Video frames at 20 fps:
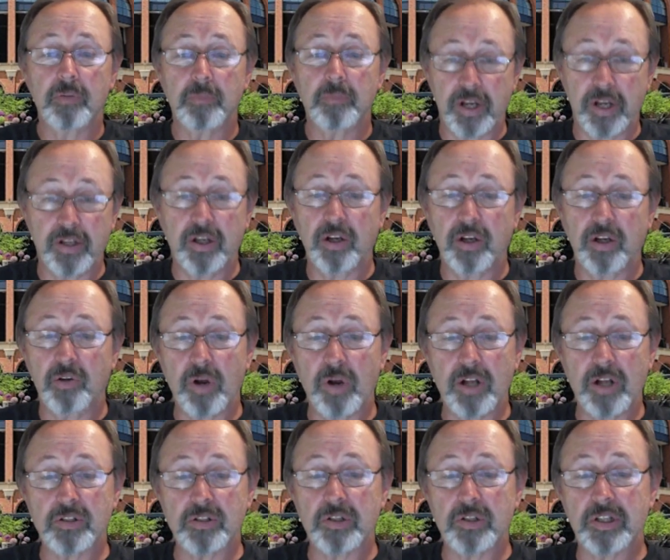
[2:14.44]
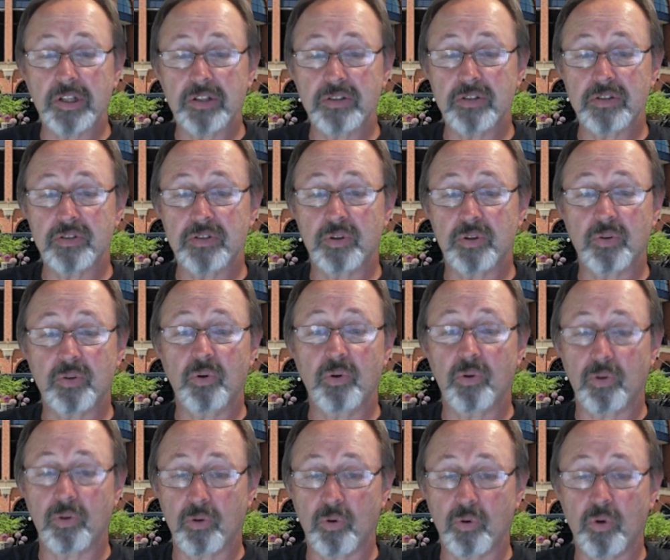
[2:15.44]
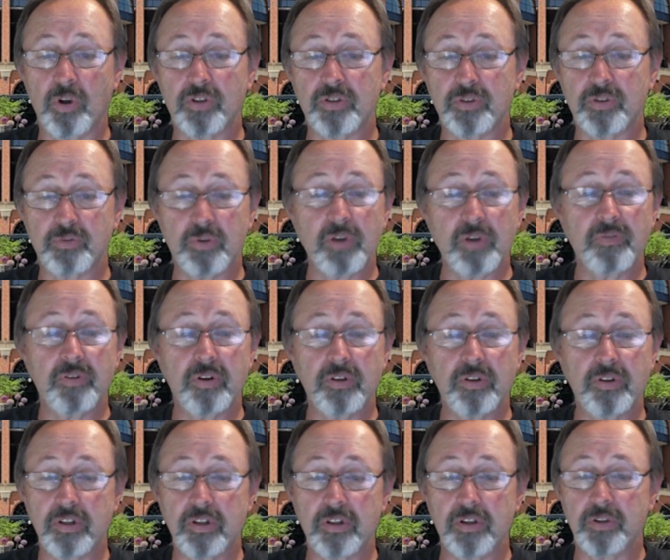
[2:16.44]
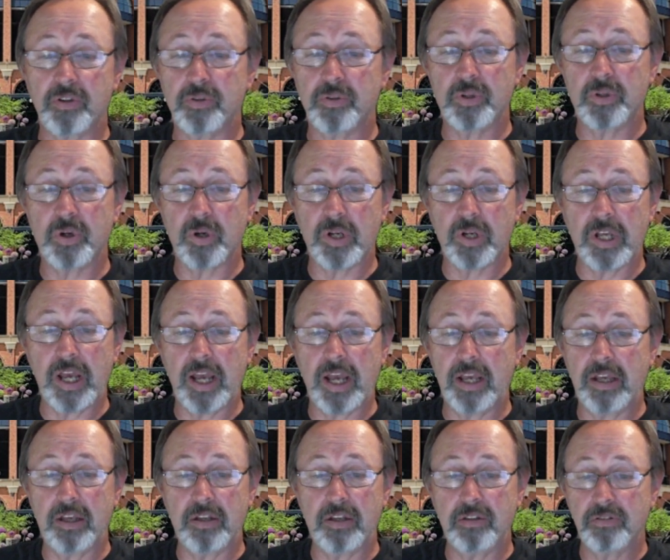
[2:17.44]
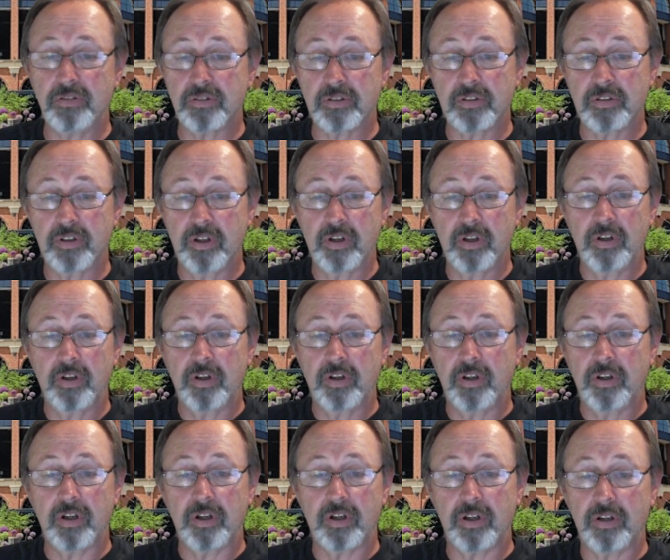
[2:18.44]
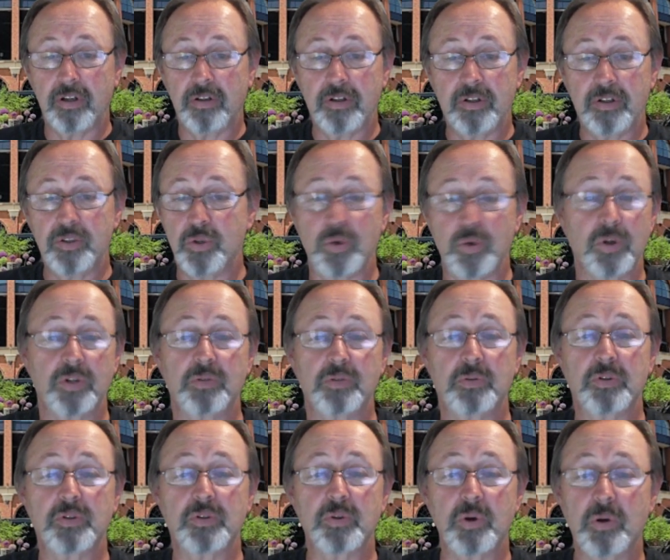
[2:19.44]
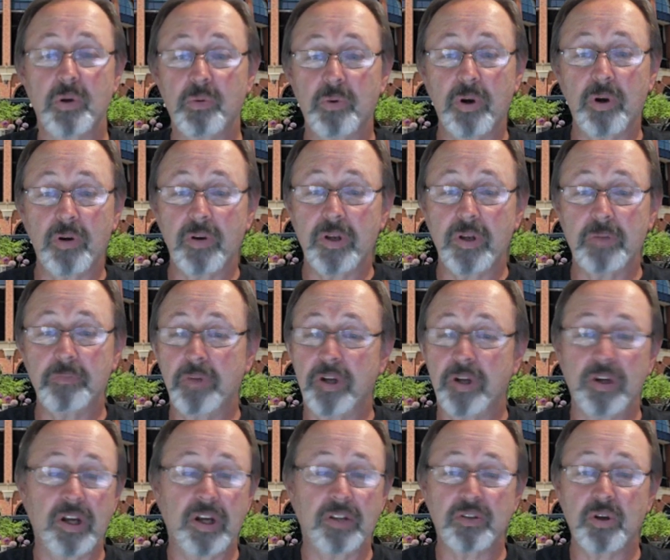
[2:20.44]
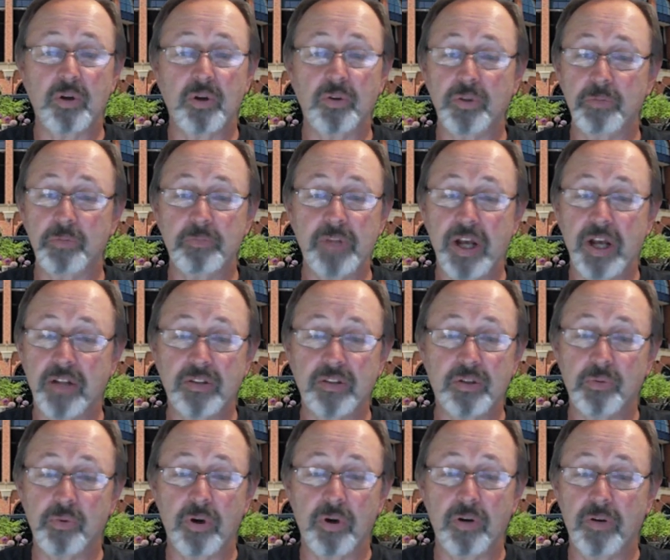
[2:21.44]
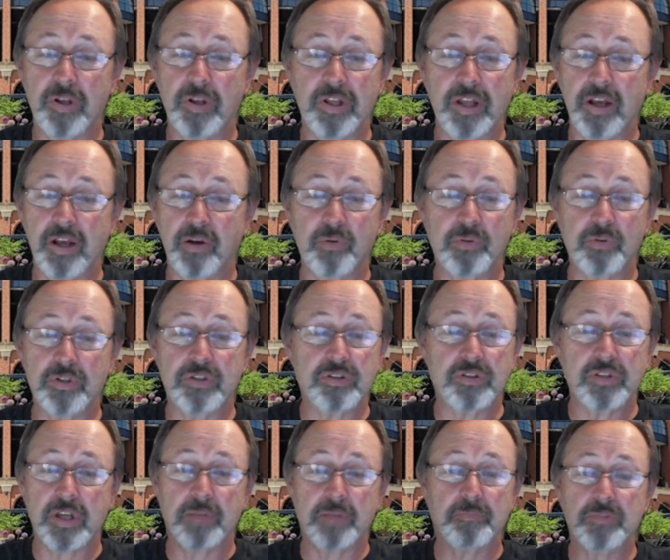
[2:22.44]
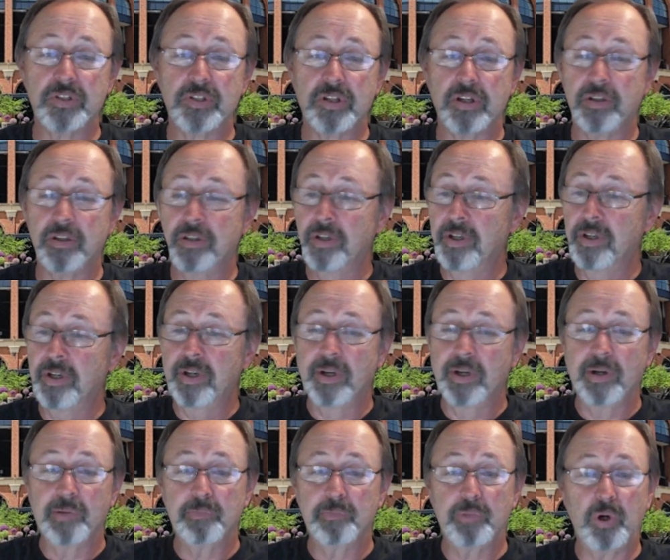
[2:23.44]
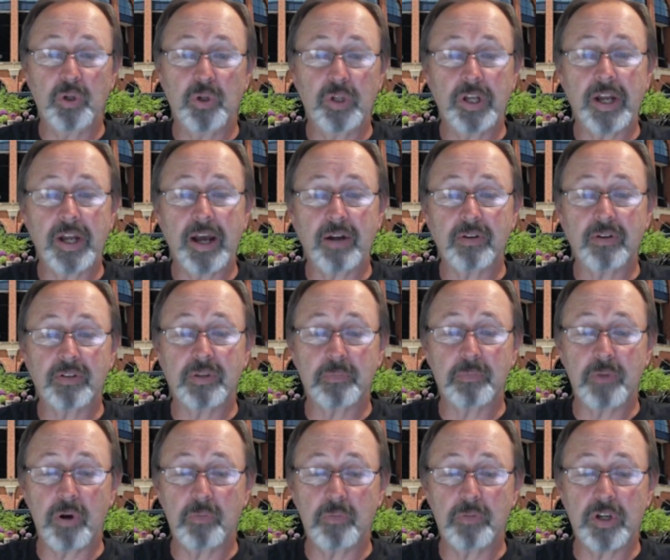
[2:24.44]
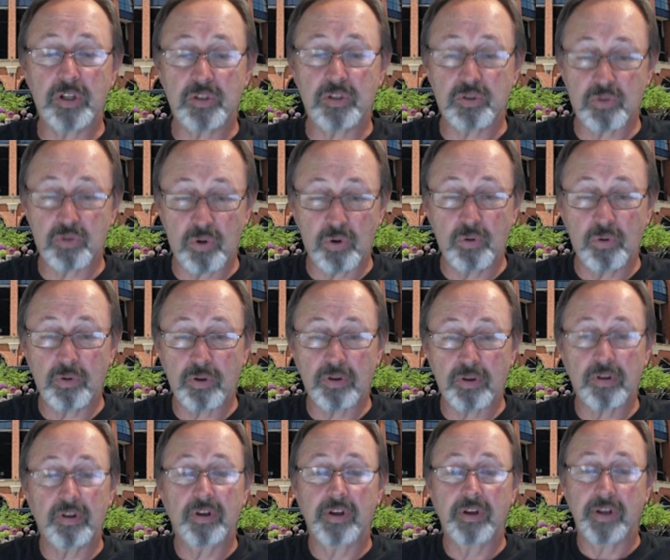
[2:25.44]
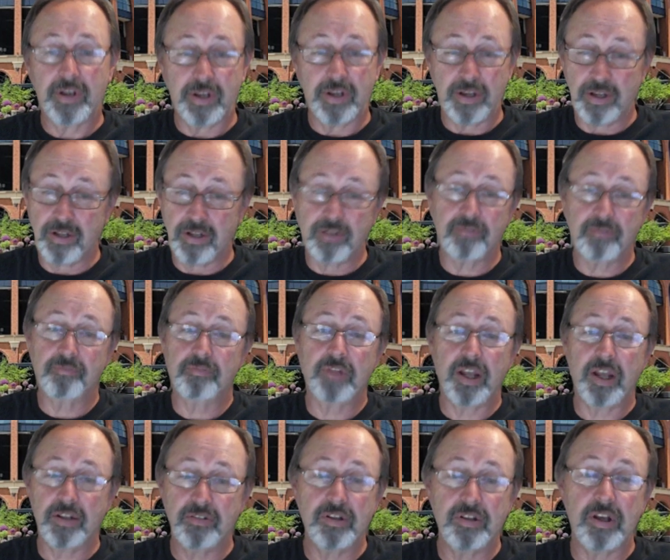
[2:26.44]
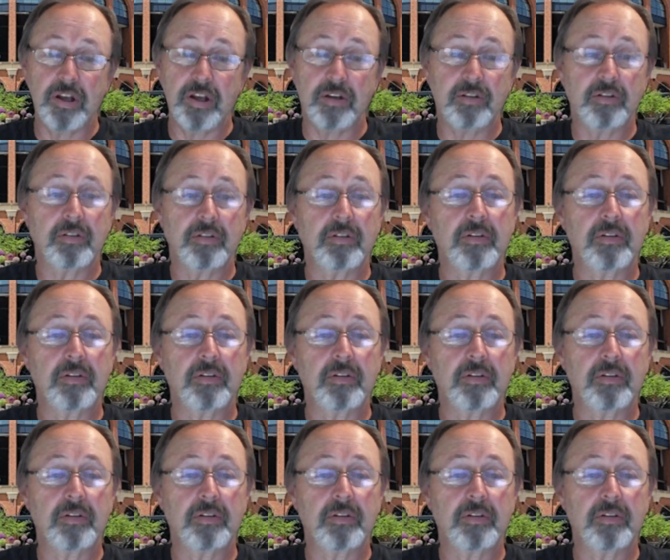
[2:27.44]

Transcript: my congratulations across the river to the New York Yankees. Uh, George was all worried, but I told him not to worry. They always seem to pull it out at the moment of truth, and they did.